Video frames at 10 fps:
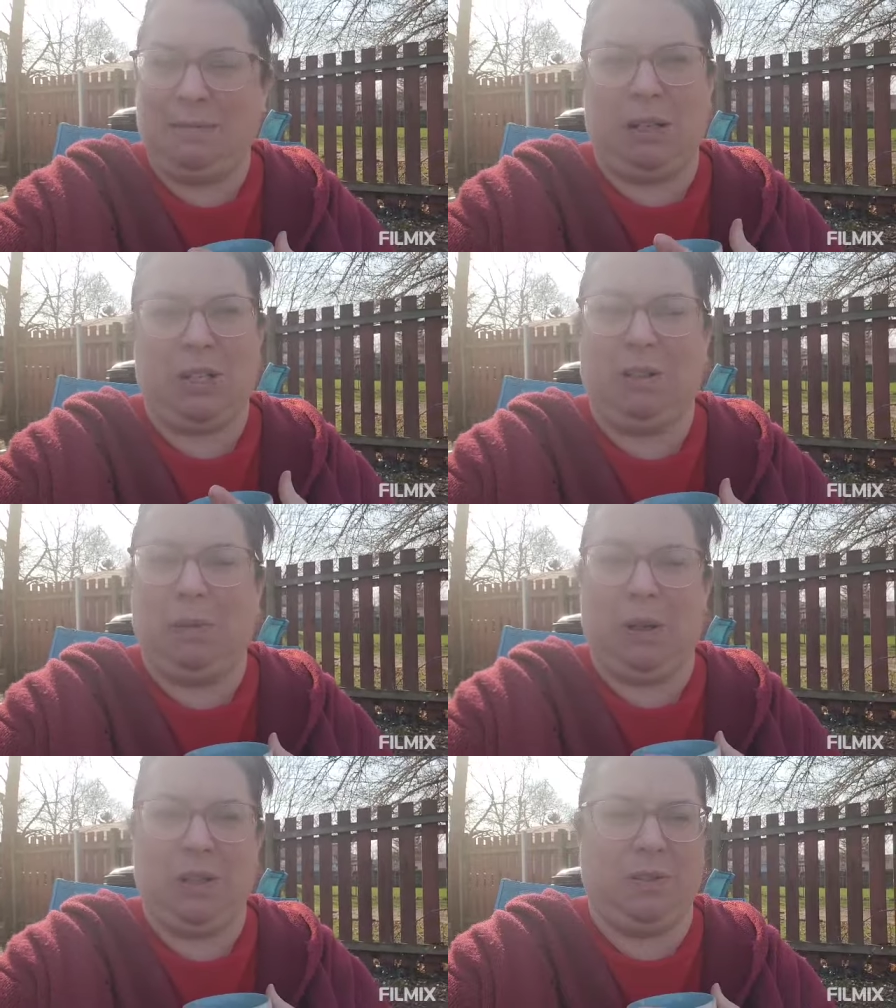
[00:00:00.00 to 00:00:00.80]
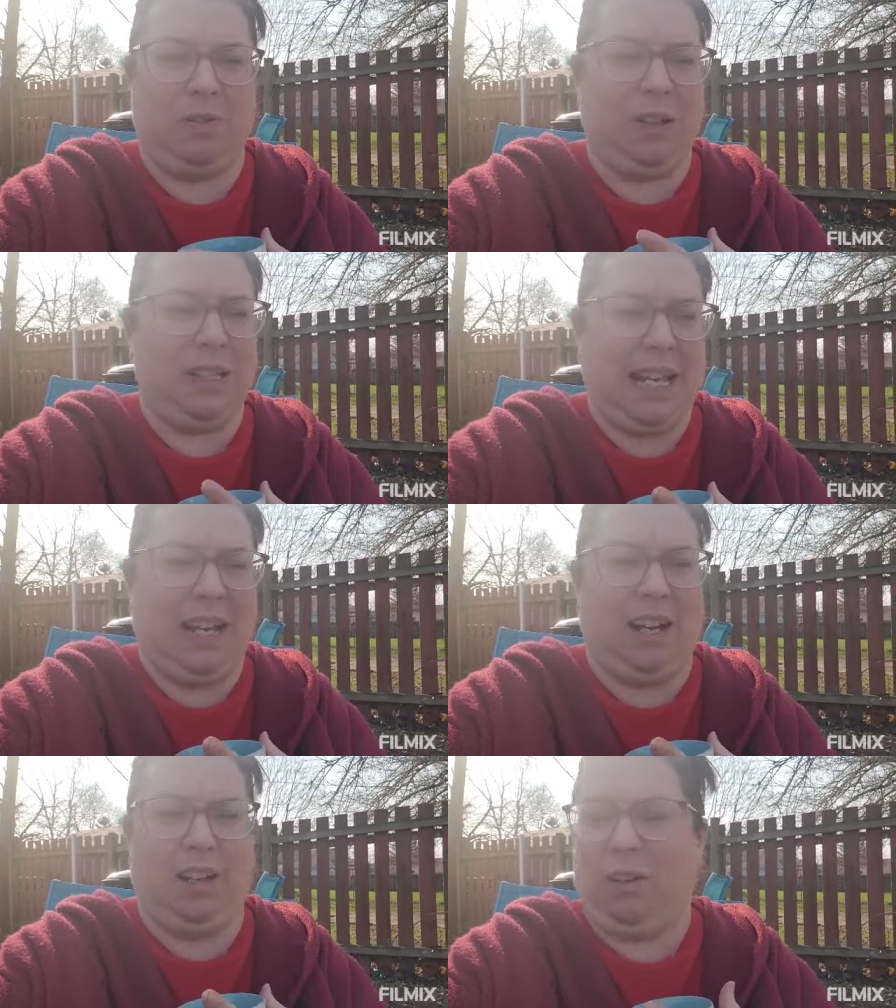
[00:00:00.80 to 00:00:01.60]
I'm not sure what we're gonna do first, egg
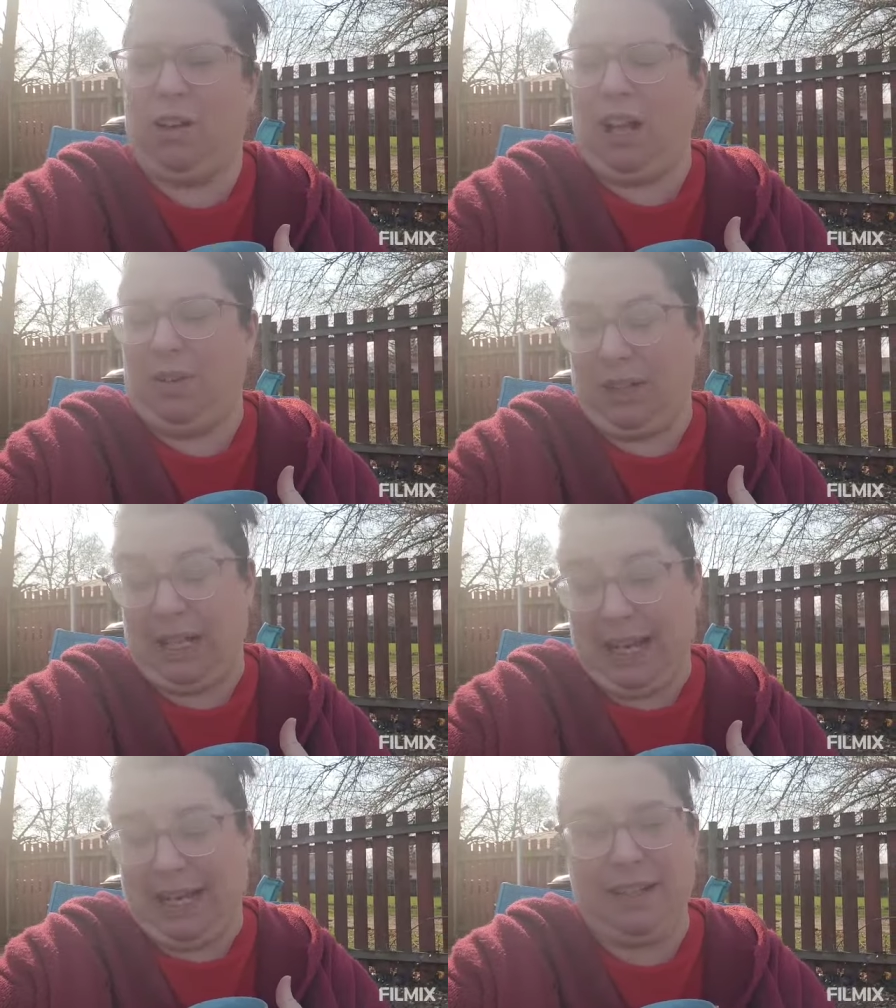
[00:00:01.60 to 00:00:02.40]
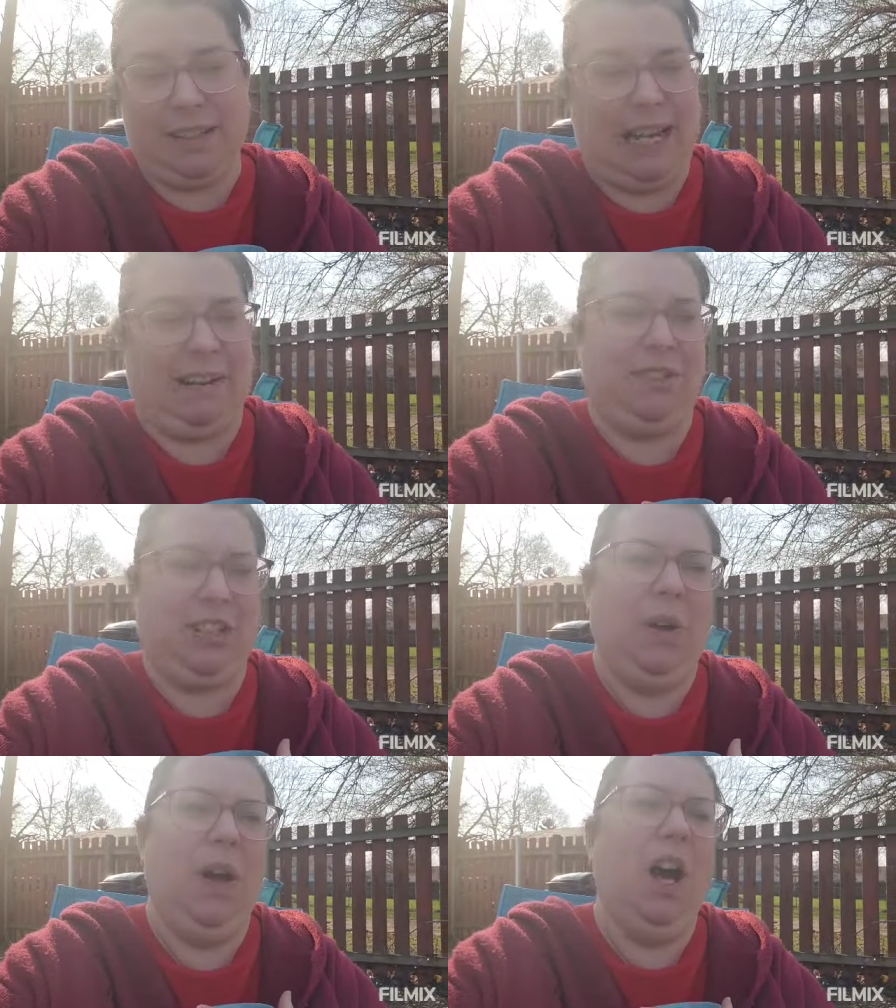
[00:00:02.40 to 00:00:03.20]
hunt or coloring the eggs. I have
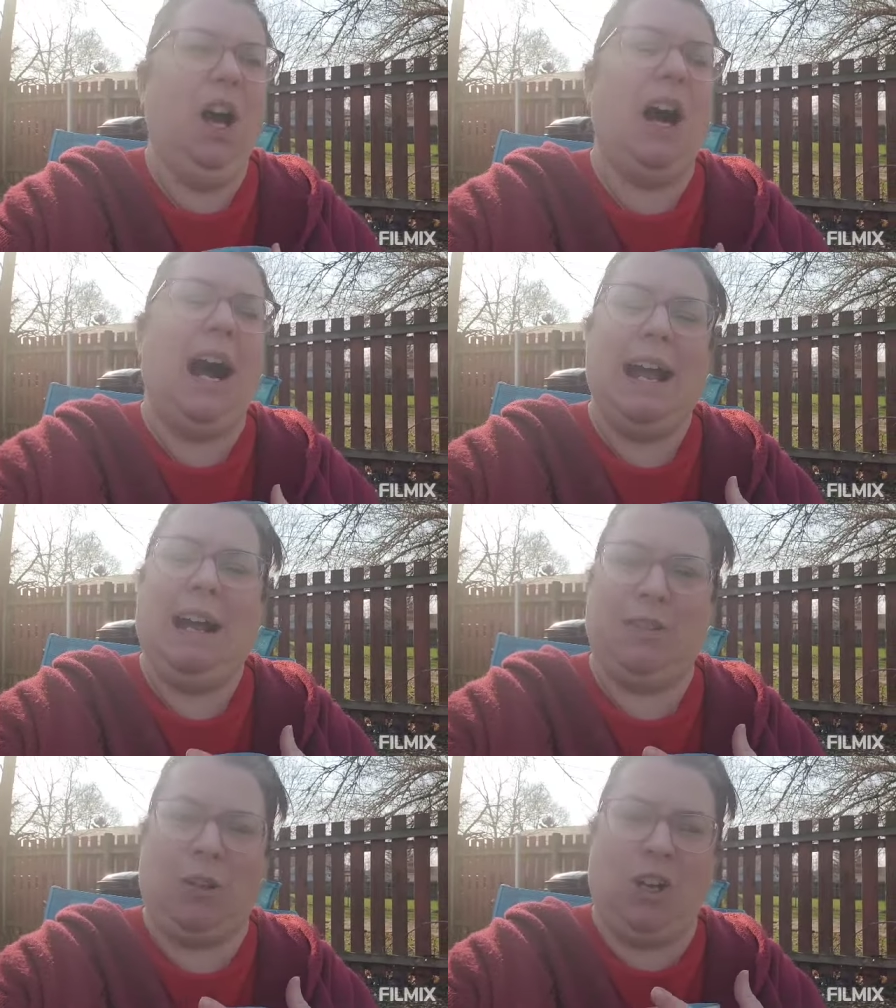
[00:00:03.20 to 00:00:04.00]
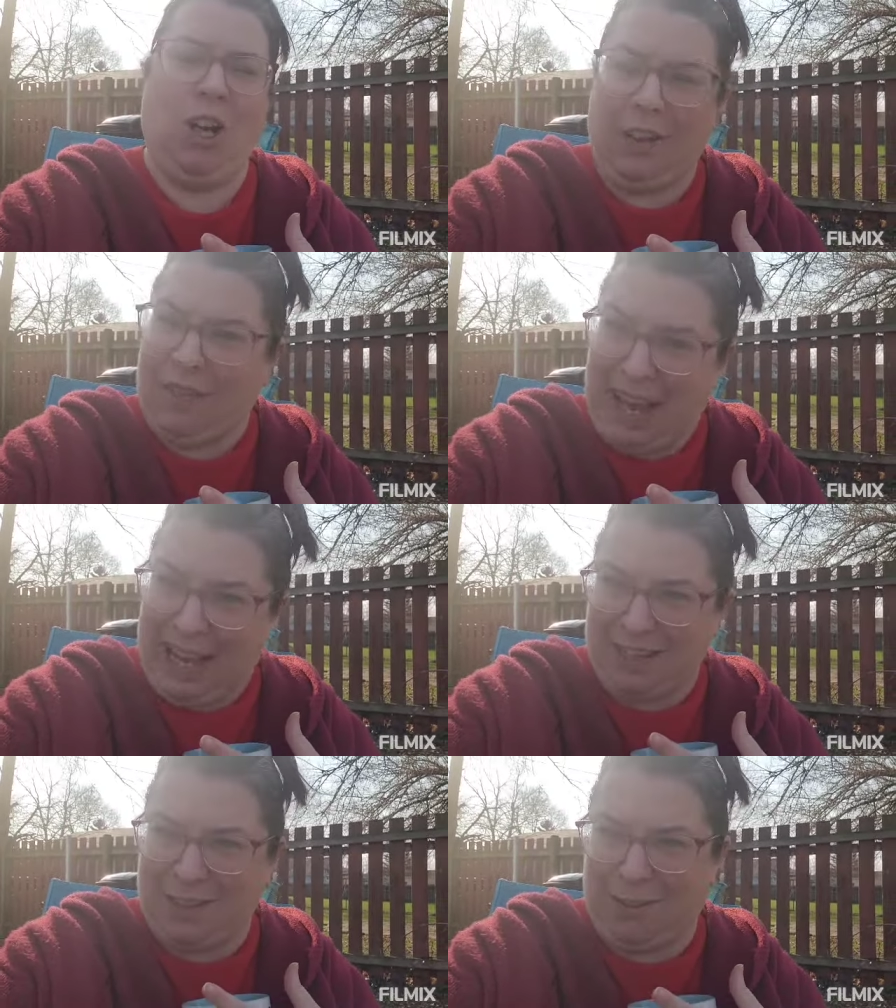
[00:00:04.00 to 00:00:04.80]
to I have to cook the
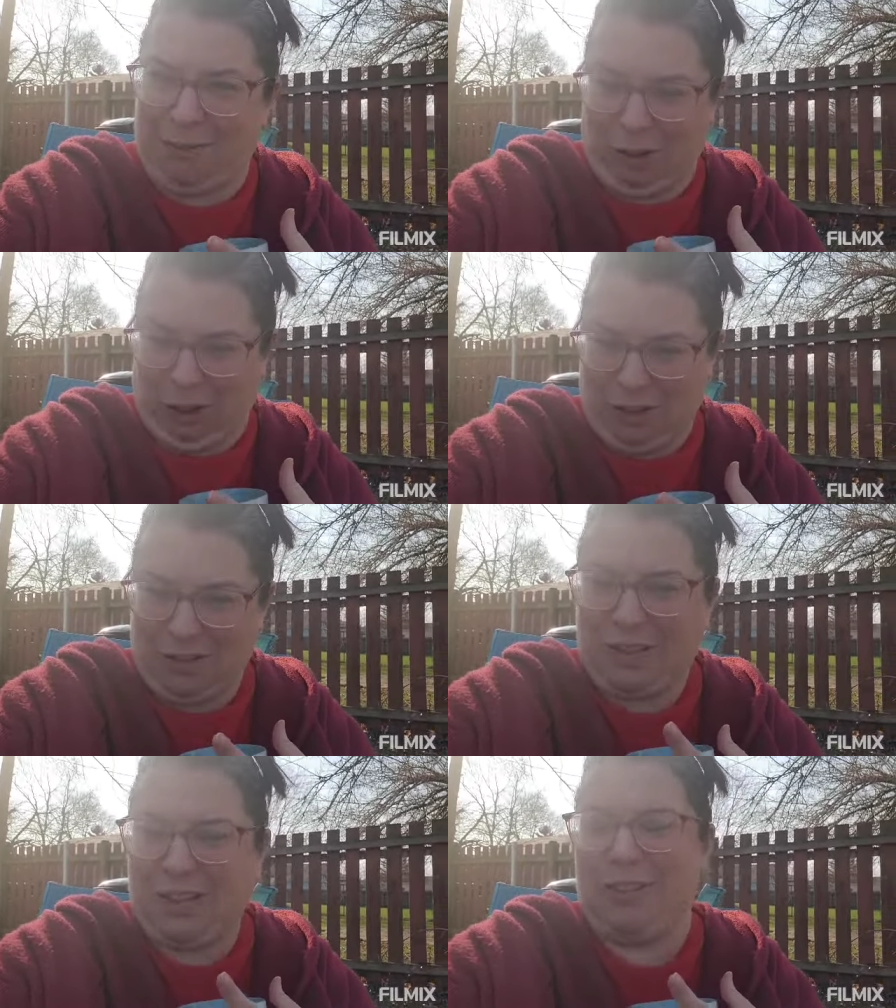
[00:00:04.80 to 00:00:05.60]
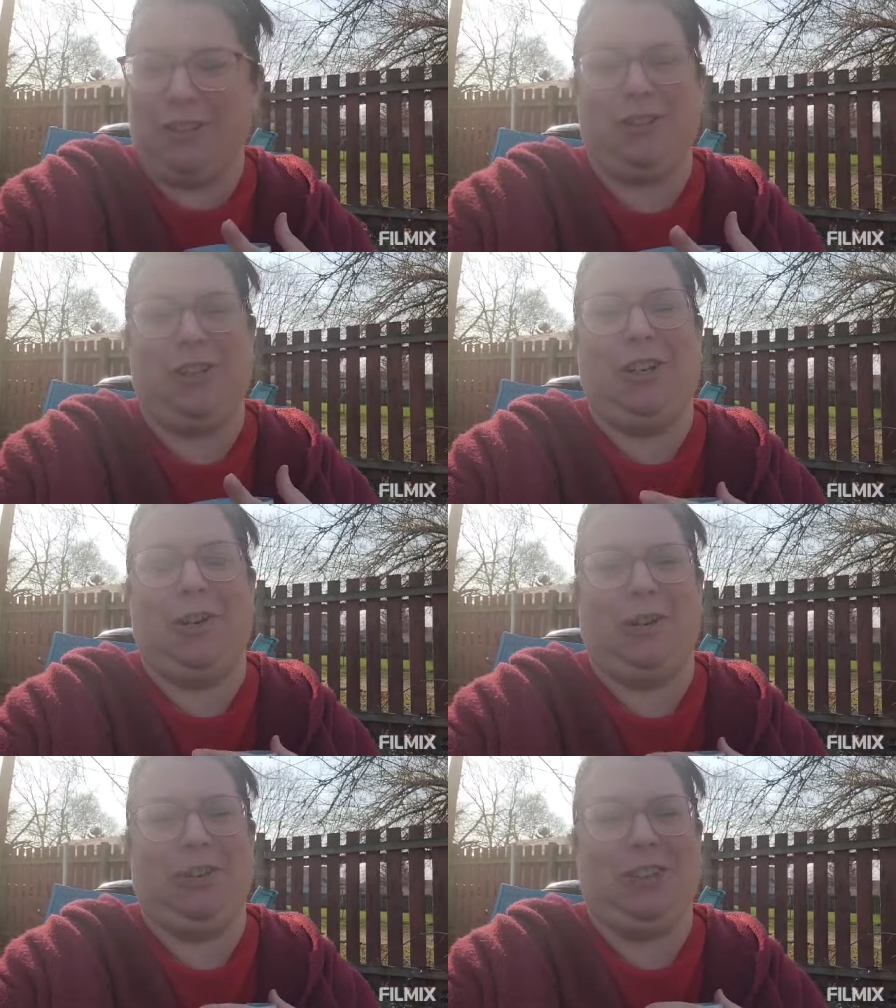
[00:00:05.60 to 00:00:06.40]
eggs first, so I'll do